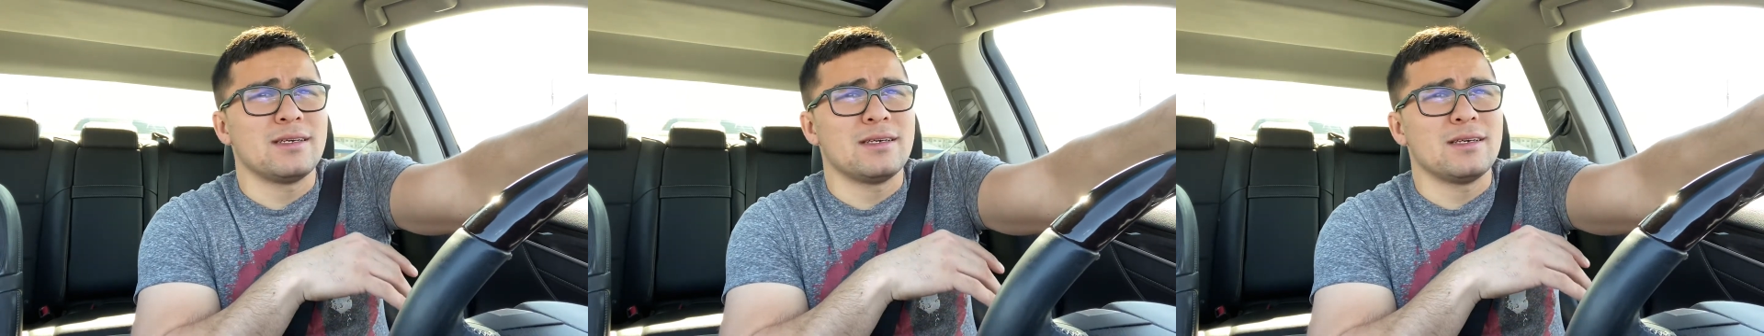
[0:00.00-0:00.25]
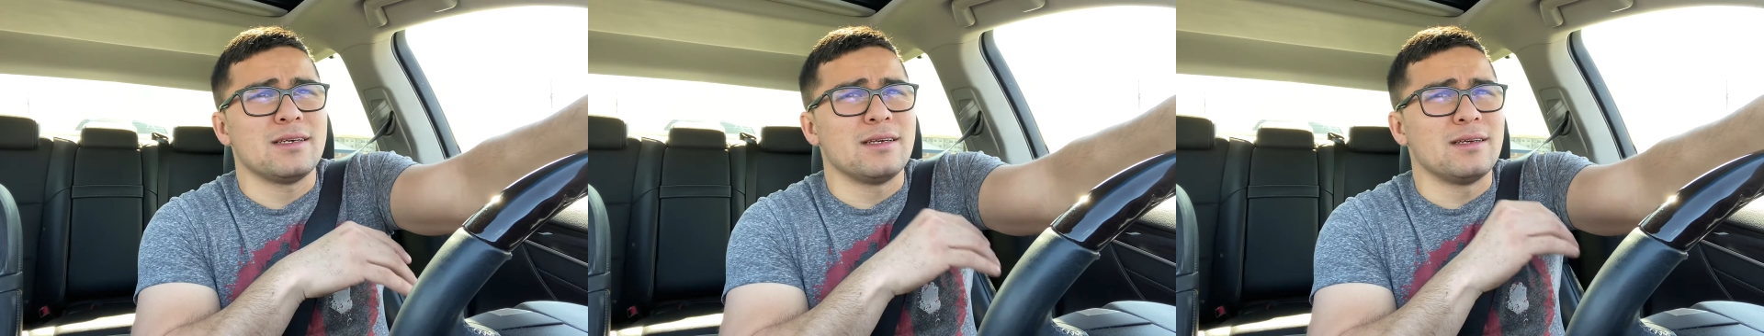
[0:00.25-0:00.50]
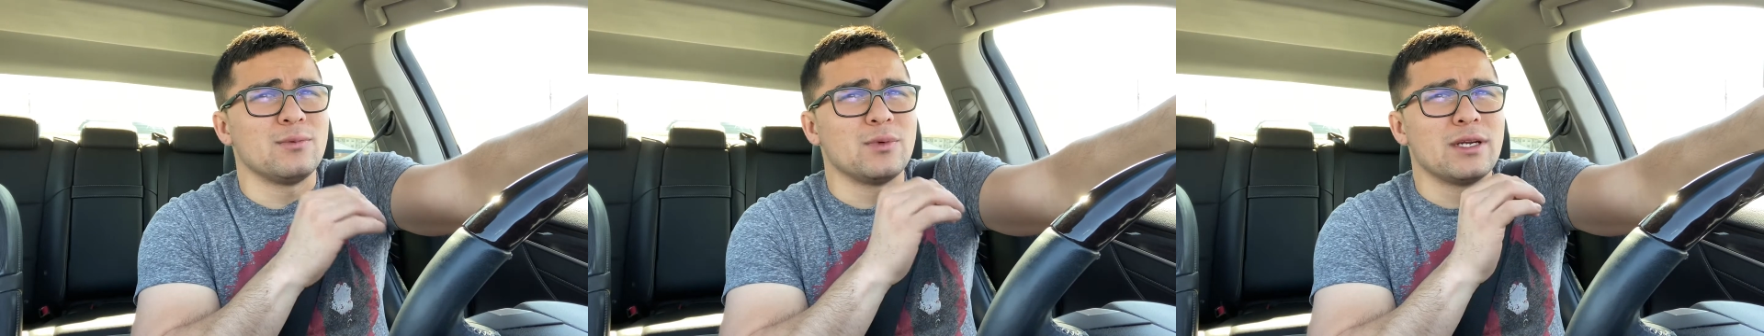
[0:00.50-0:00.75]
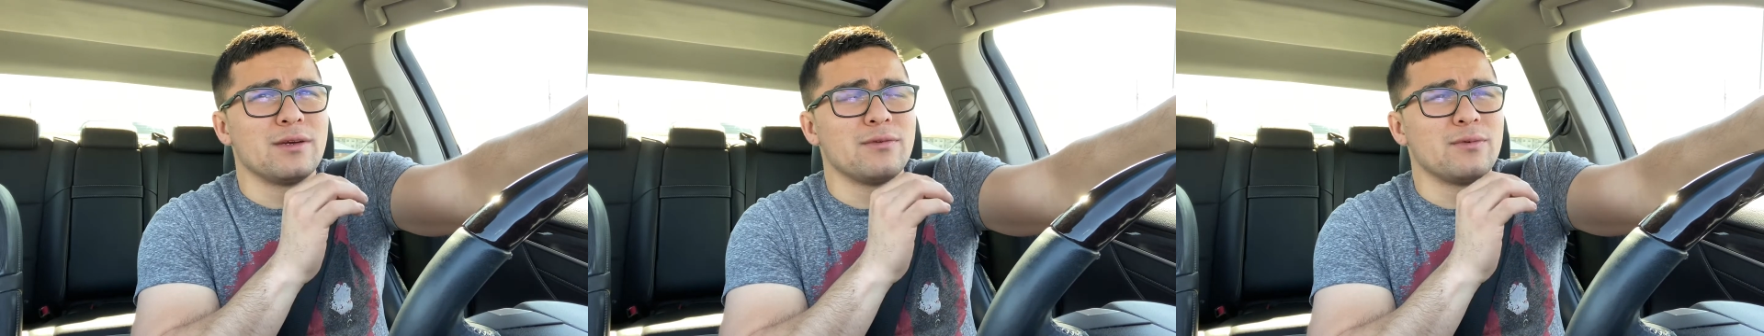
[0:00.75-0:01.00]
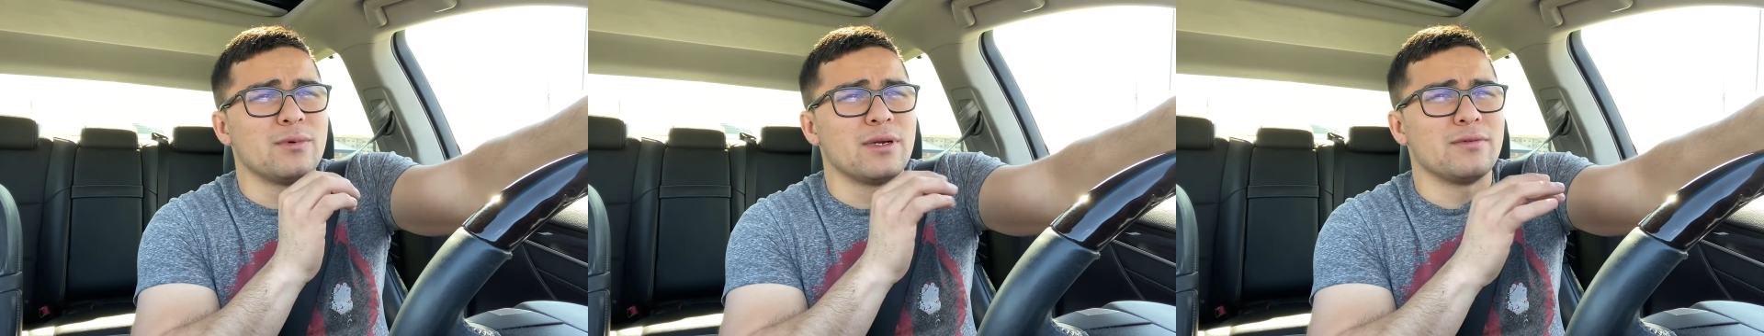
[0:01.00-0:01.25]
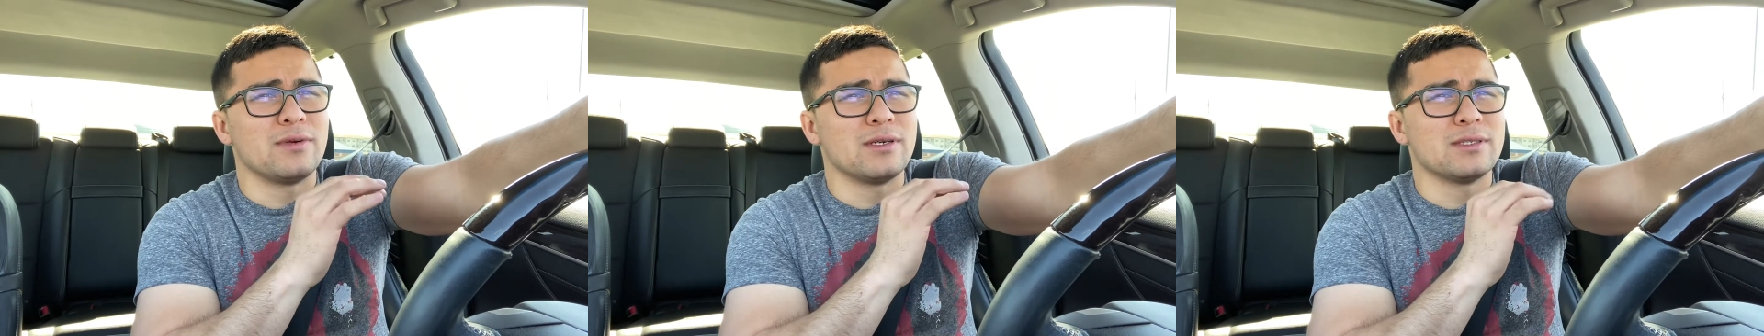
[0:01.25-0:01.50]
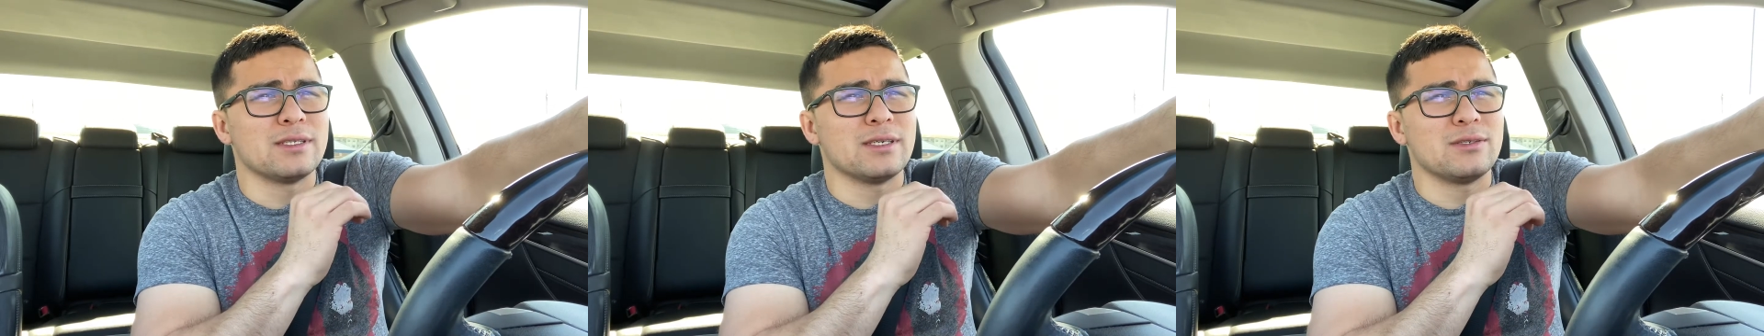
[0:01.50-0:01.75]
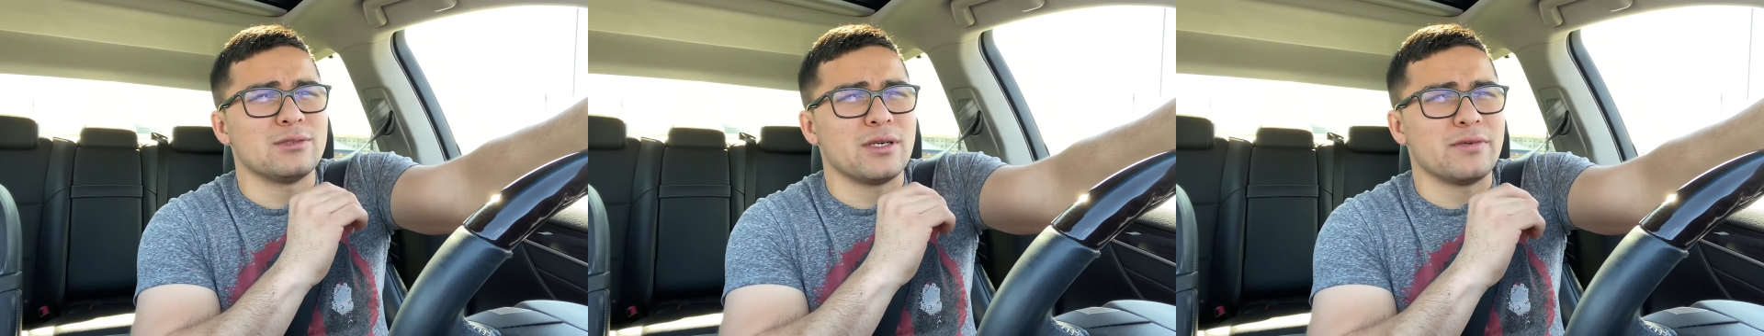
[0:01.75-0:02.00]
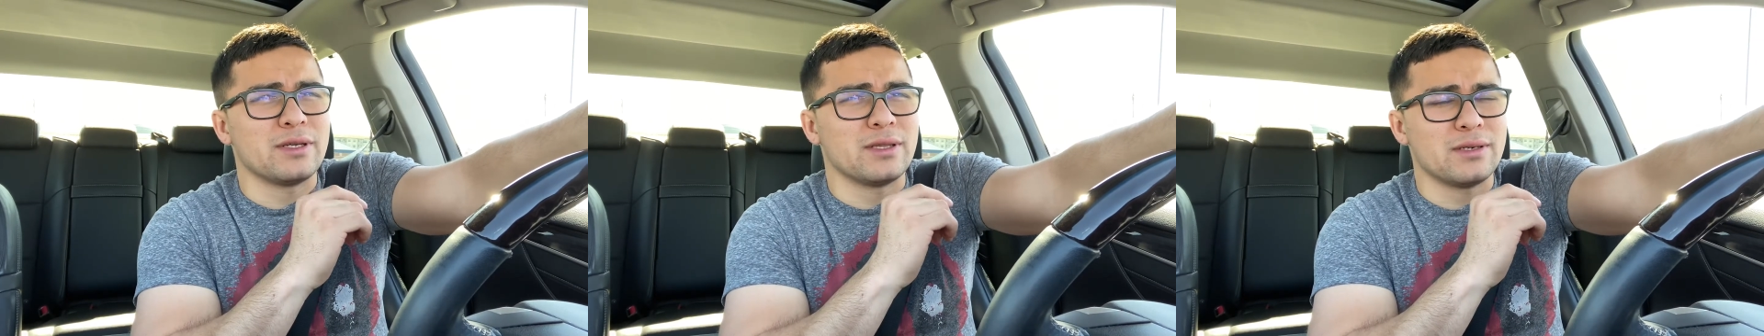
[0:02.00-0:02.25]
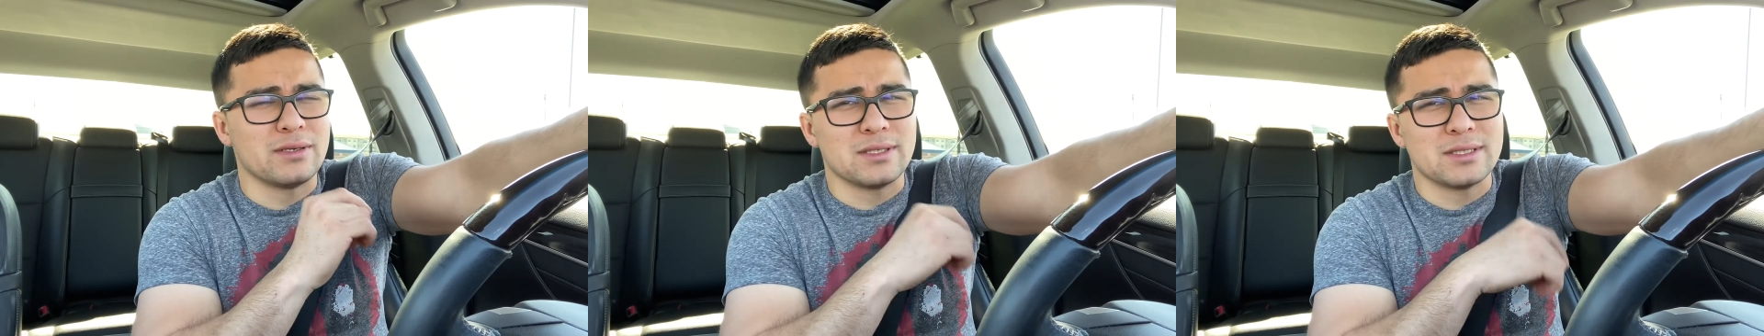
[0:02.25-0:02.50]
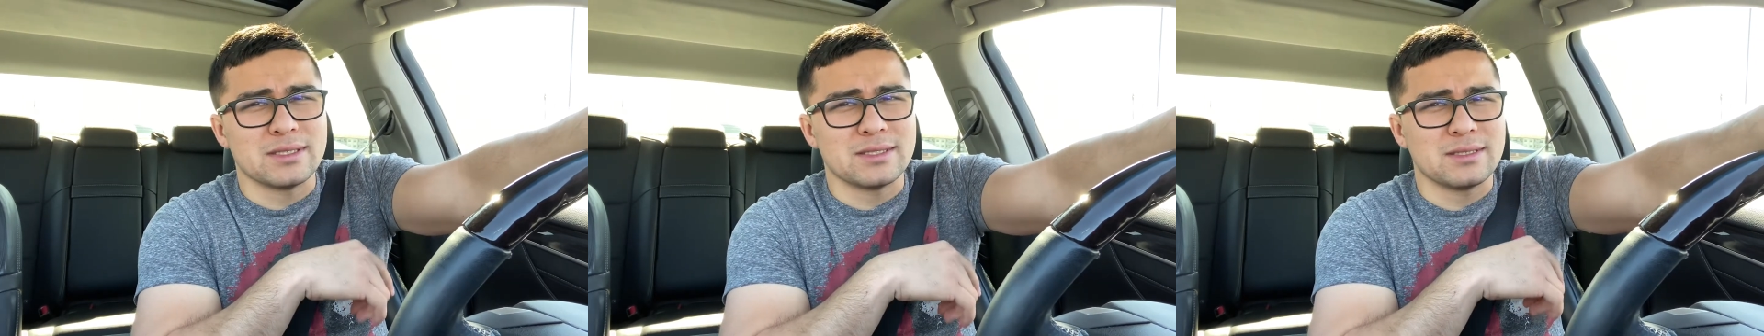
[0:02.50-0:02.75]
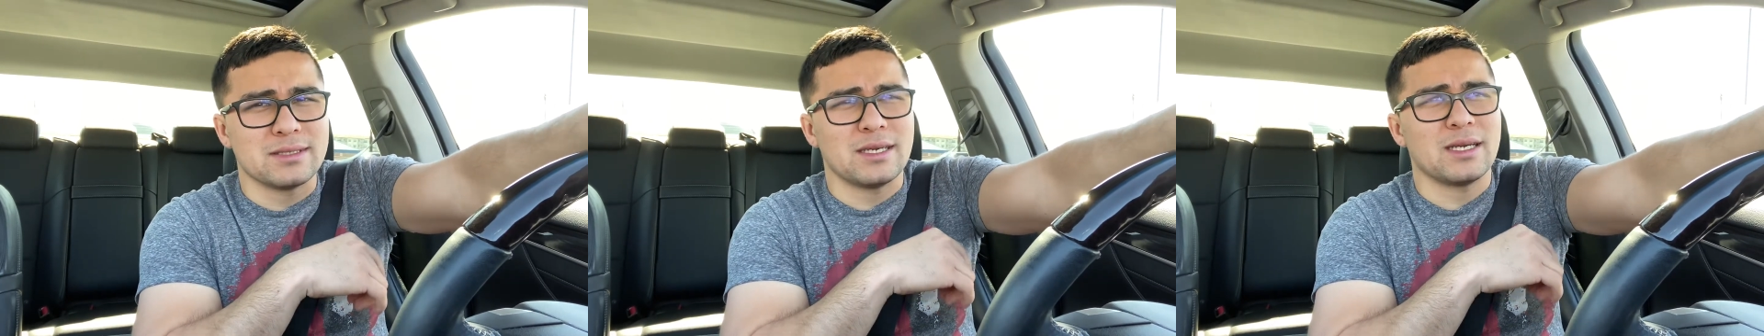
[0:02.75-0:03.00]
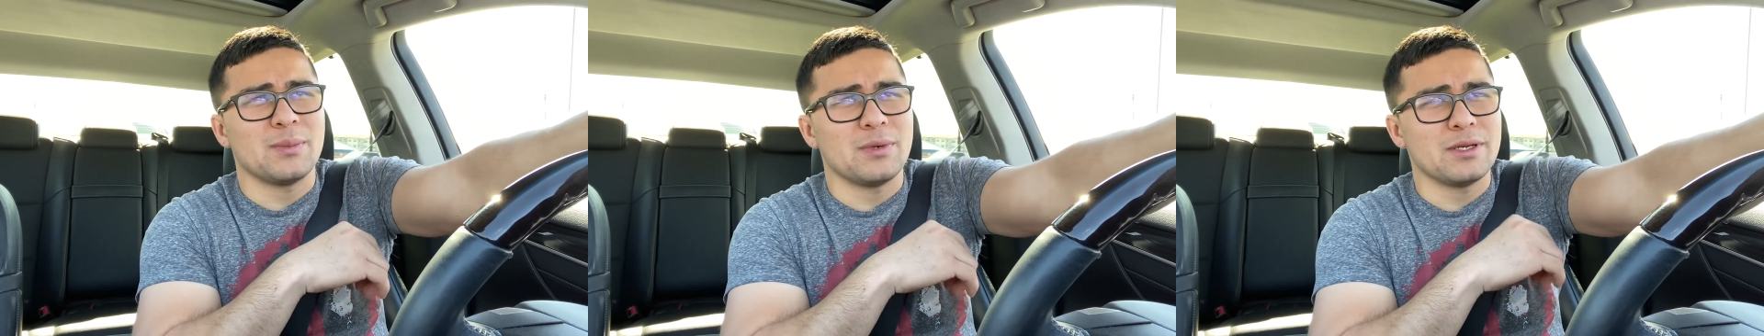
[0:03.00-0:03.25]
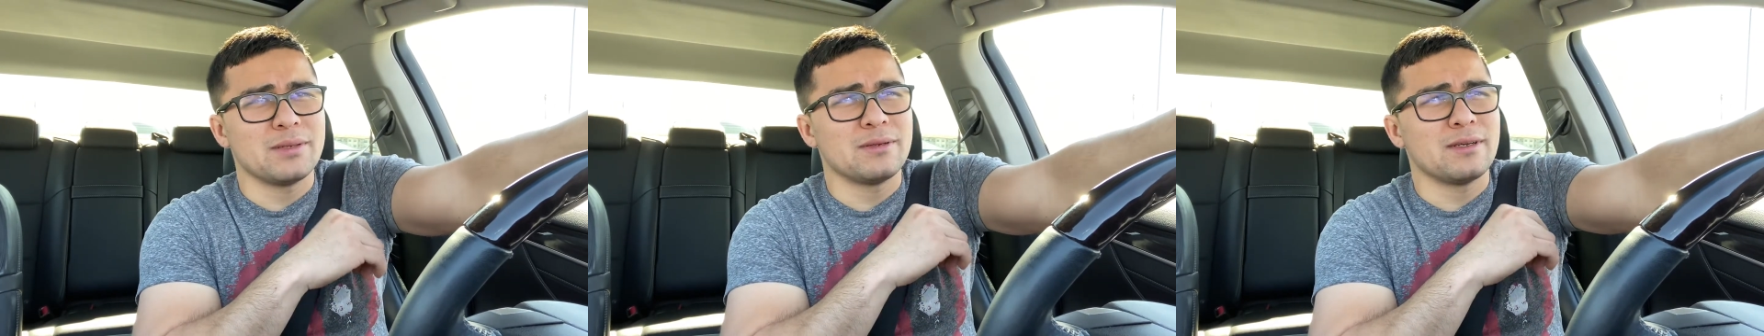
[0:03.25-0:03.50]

And whenever I was like driving a long distance in the Camry,